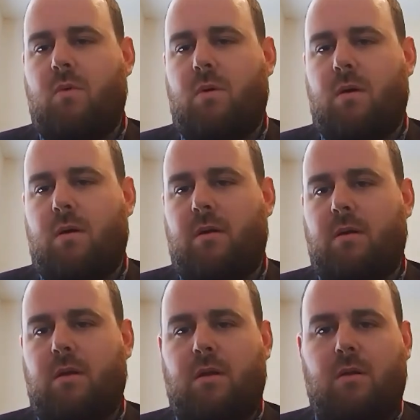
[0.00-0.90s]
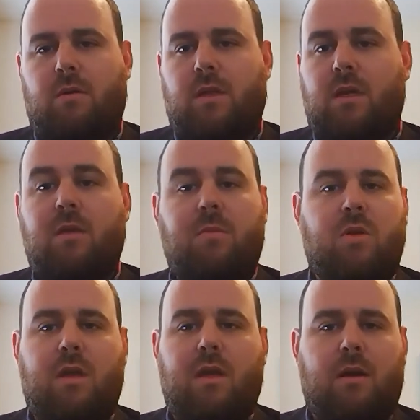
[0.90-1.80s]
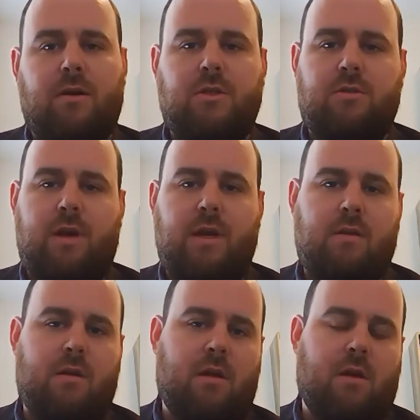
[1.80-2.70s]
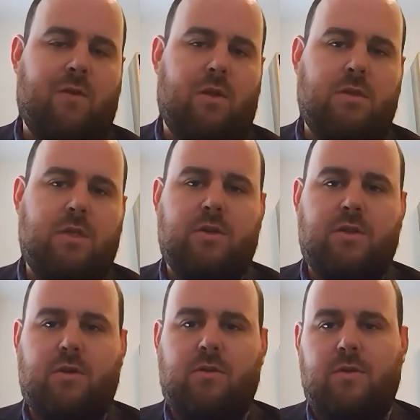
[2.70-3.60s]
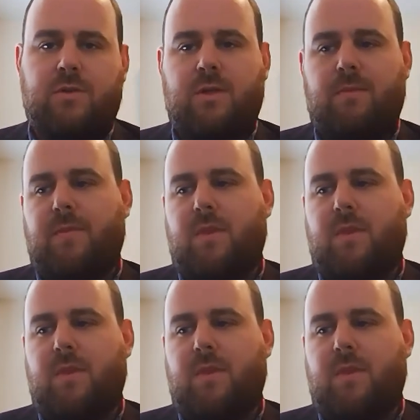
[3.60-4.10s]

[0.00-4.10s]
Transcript: or, you know, in the community at large, right? Uh, volunteer circles.